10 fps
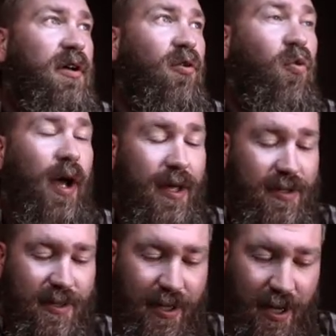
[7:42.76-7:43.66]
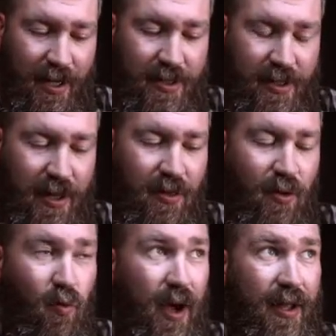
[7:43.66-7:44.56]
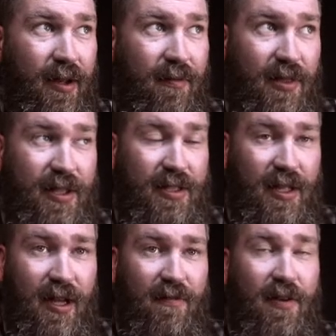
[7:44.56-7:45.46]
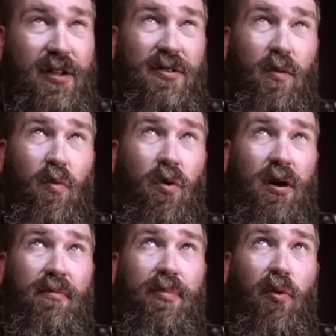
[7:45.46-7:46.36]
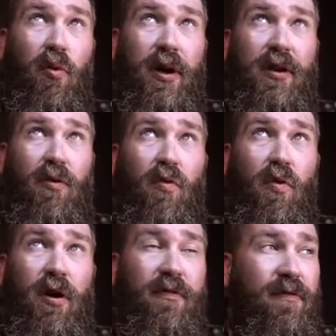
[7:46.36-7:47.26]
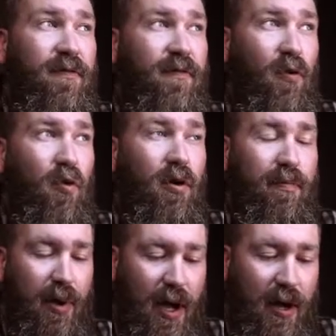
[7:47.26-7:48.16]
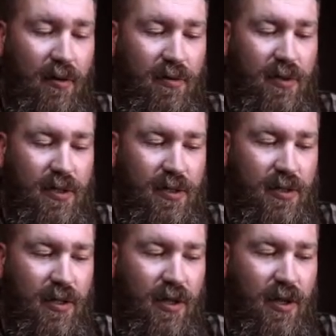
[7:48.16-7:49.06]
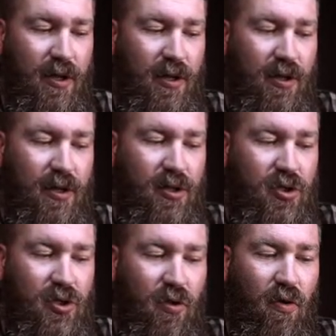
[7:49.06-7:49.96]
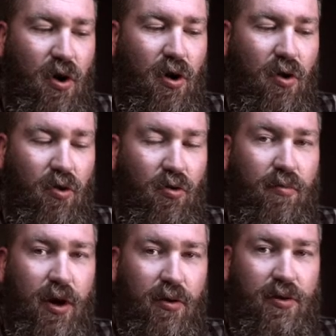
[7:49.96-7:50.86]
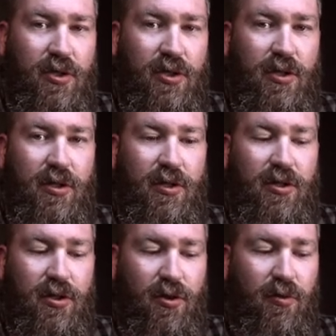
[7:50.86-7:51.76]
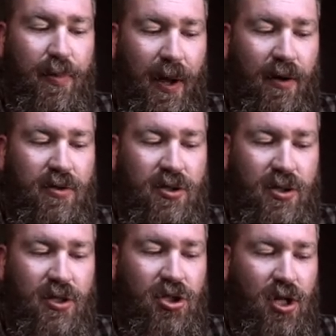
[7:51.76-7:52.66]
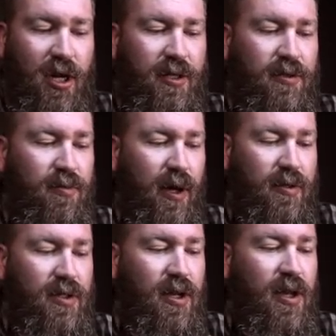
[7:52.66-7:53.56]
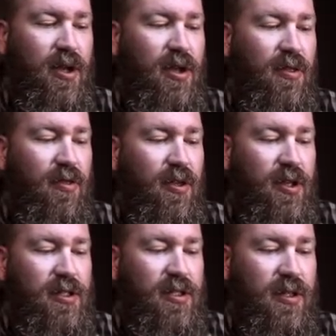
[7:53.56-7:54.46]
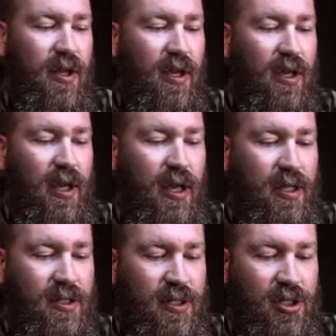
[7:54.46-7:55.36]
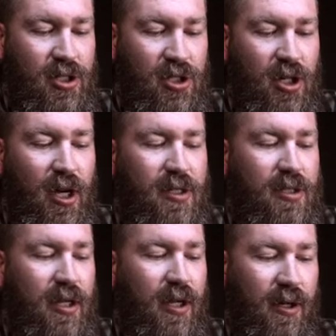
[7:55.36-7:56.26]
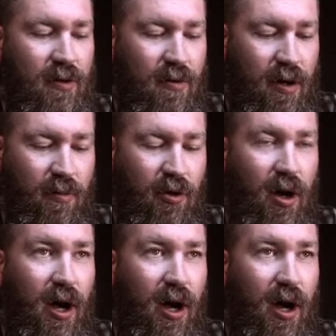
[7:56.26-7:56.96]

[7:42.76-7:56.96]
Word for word: Weight, guys, the weight of this knife is 1.14 pounds. So almost 2 pounds, just shy of 2 pounds. This thing is just incredible.